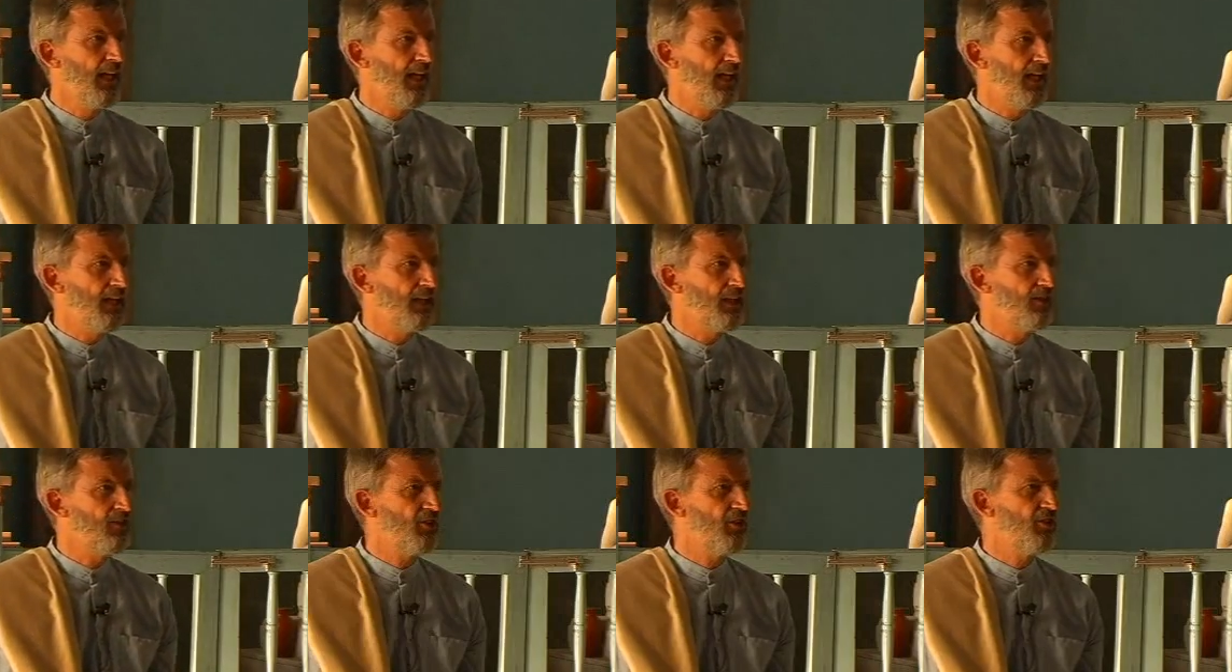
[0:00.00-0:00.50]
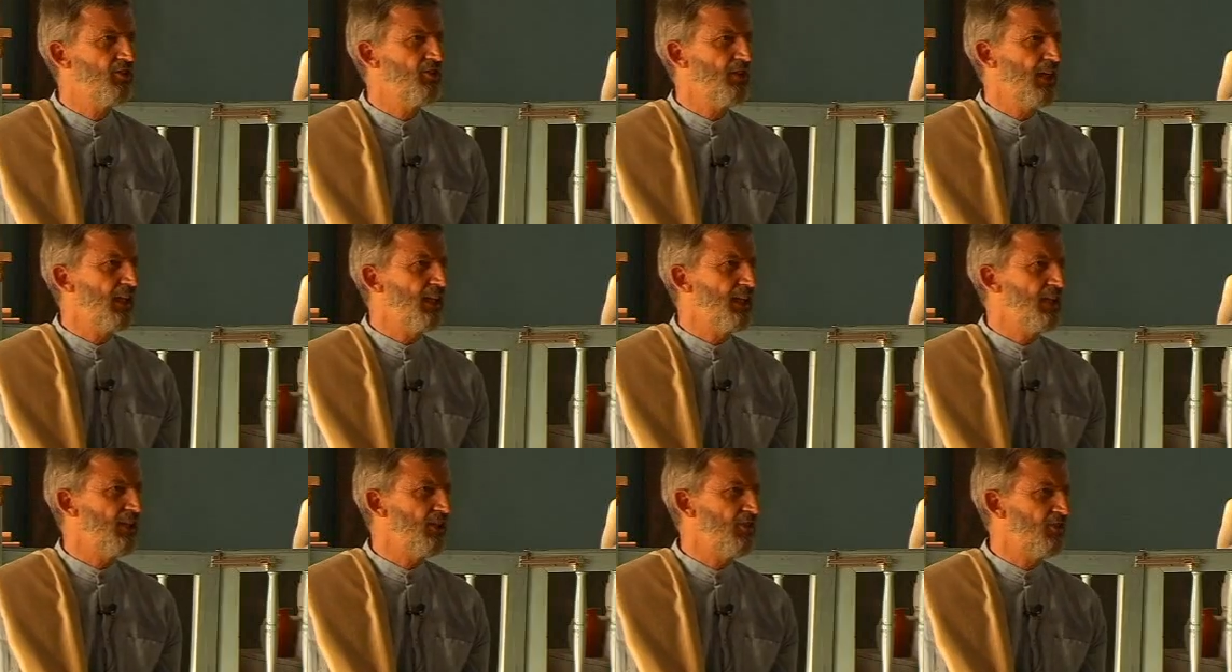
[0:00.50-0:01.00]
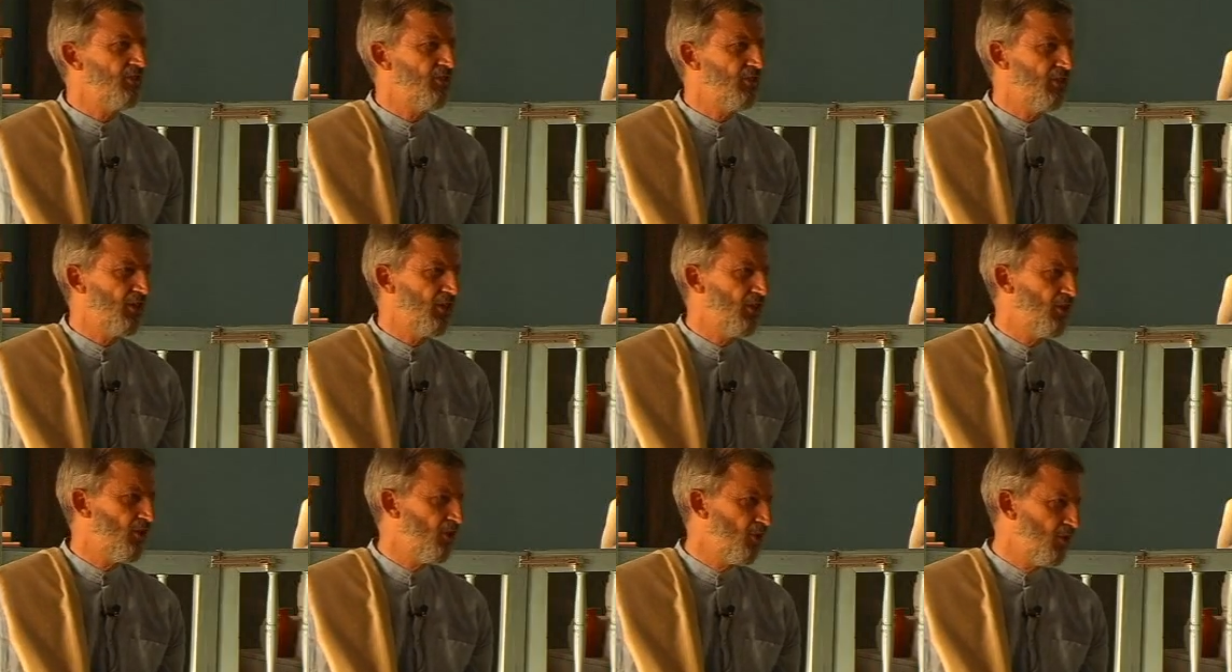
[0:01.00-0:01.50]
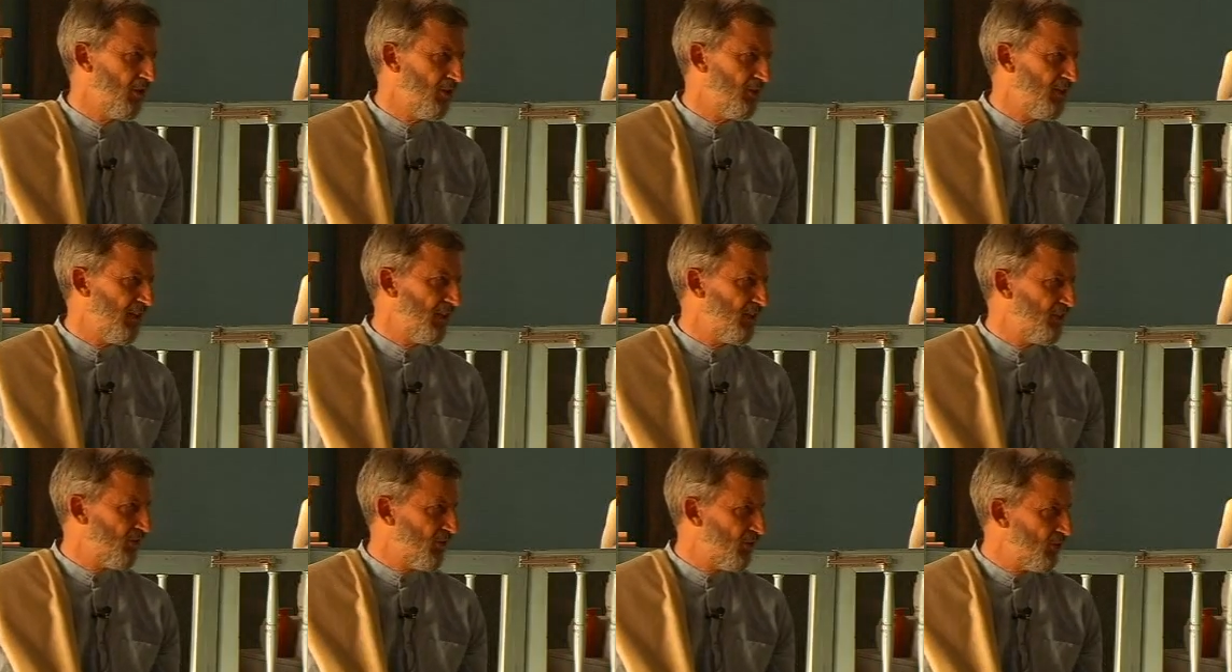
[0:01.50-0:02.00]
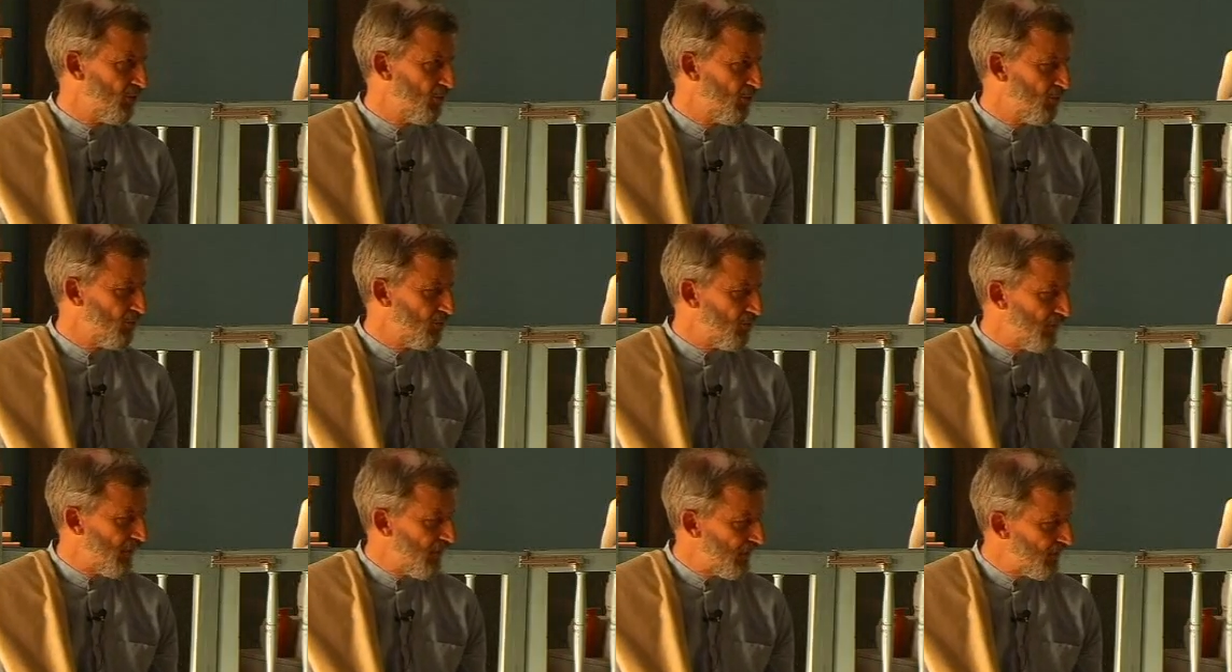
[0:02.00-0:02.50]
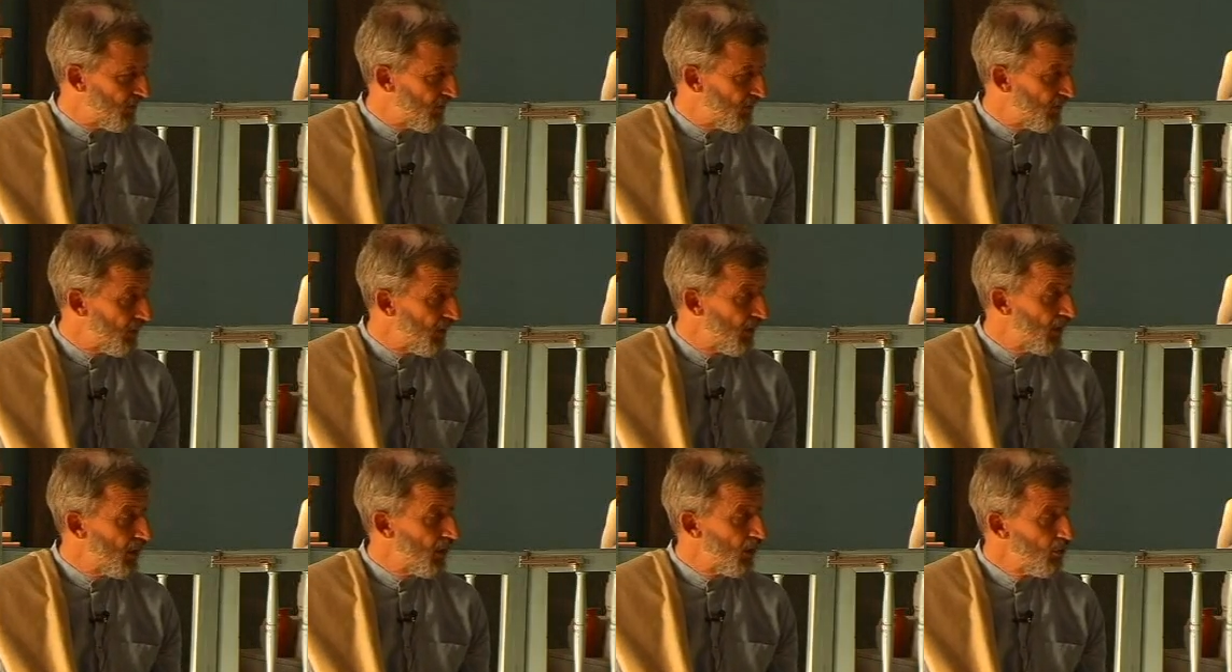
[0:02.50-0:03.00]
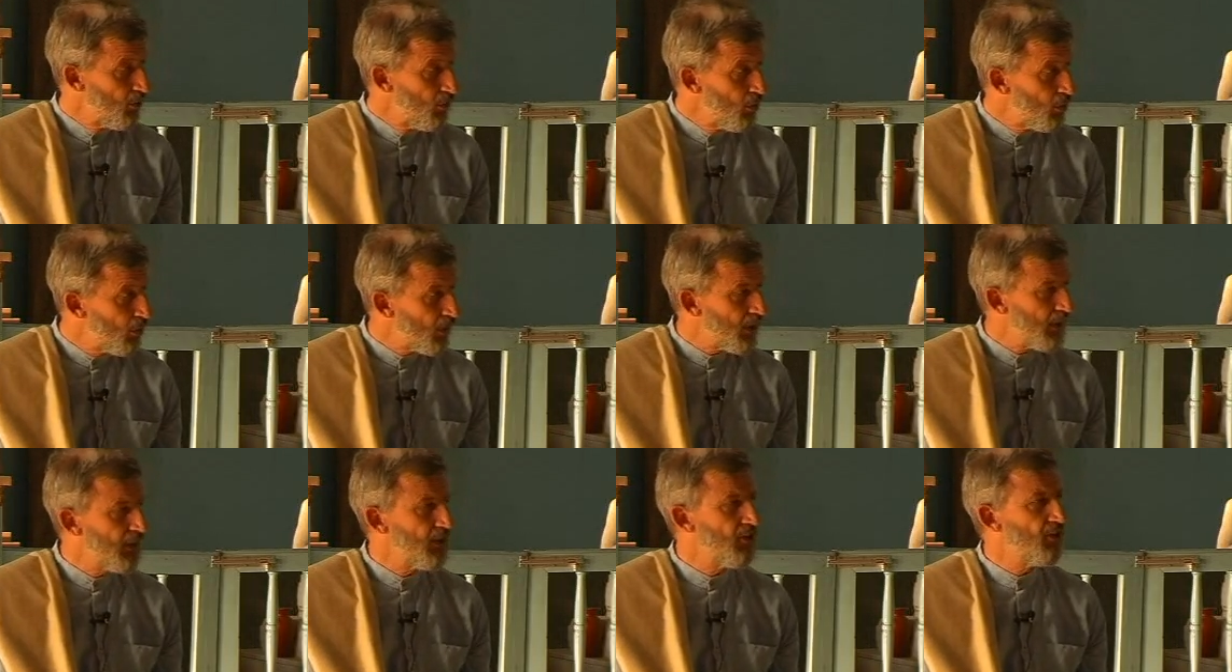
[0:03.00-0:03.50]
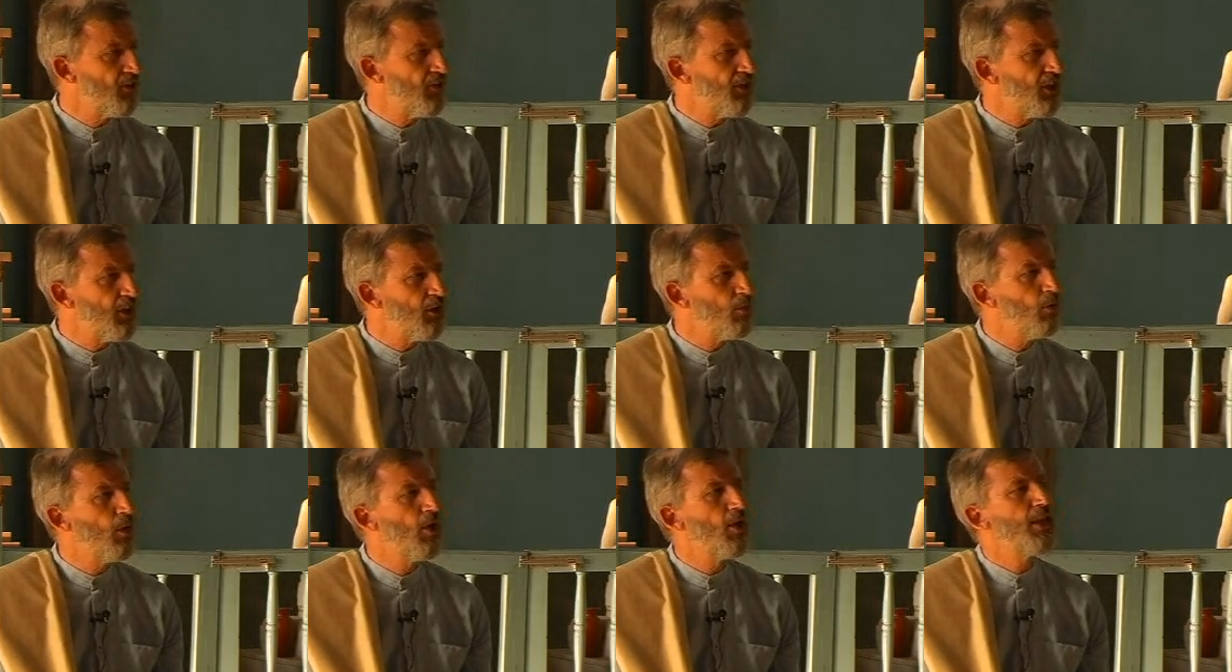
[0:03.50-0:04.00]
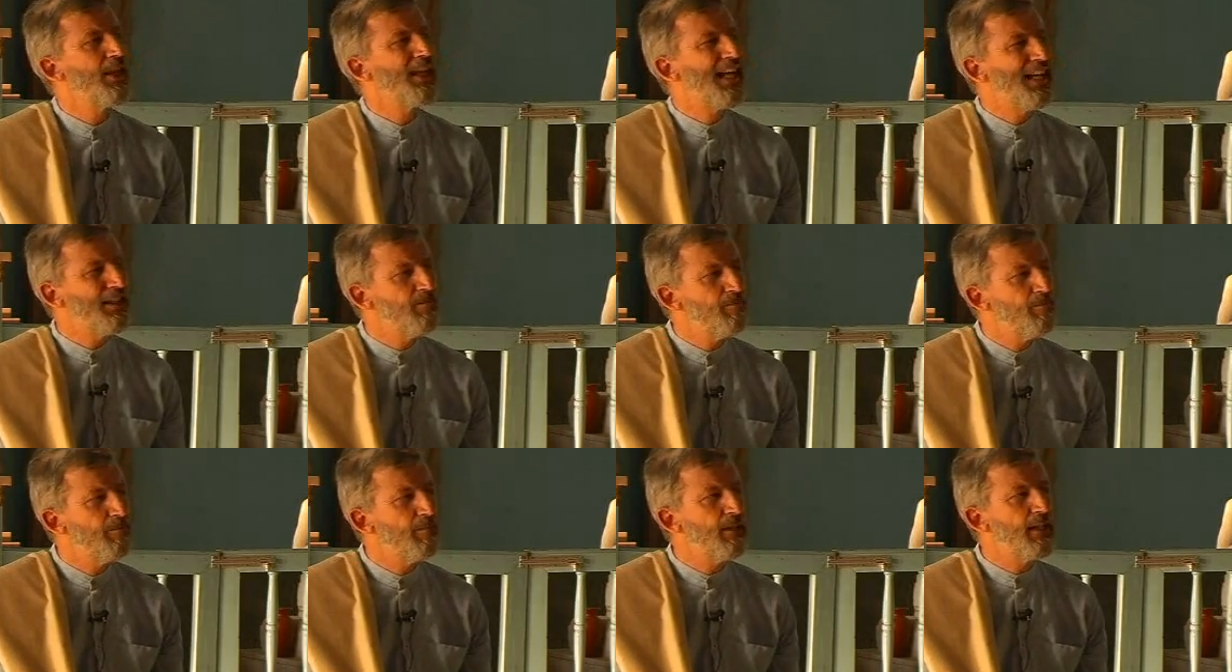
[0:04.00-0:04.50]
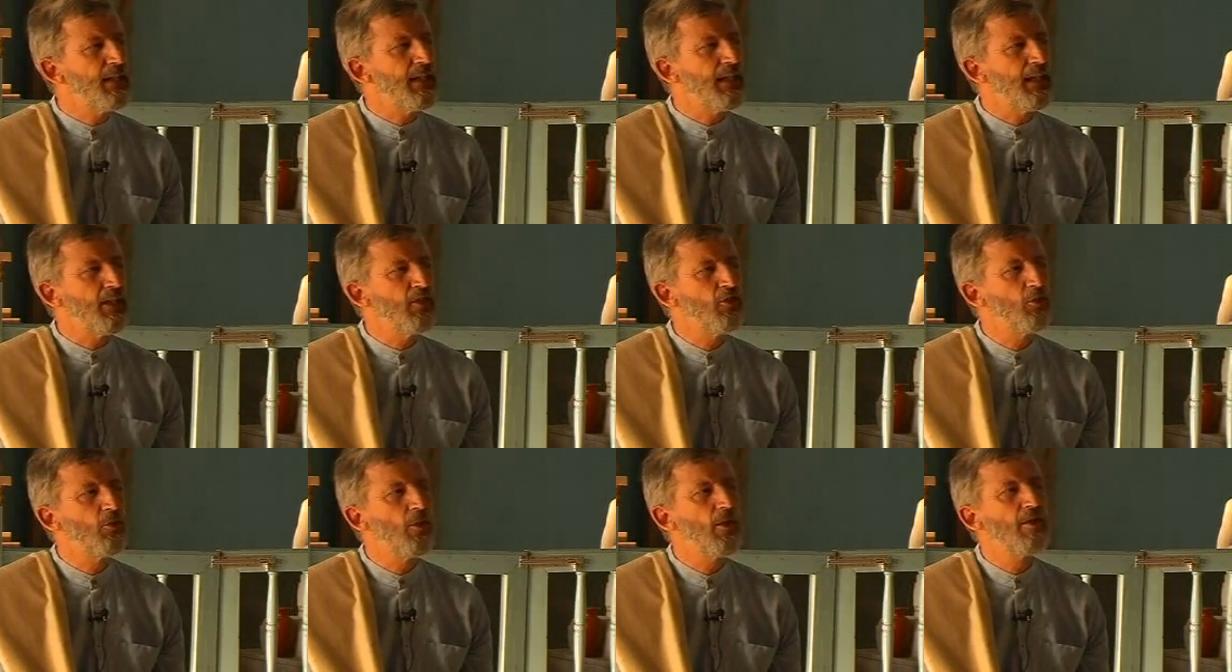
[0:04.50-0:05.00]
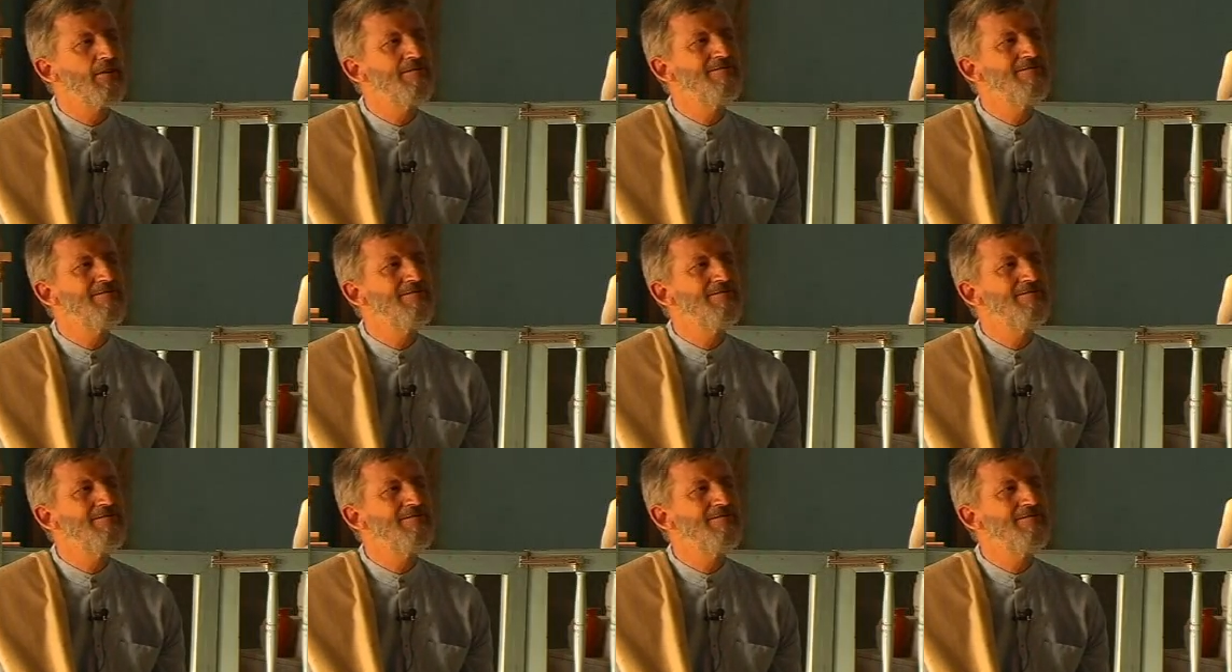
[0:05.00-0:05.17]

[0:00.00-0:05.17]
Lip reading: And it's a challenge for all of us to kind of look and see what that means, what the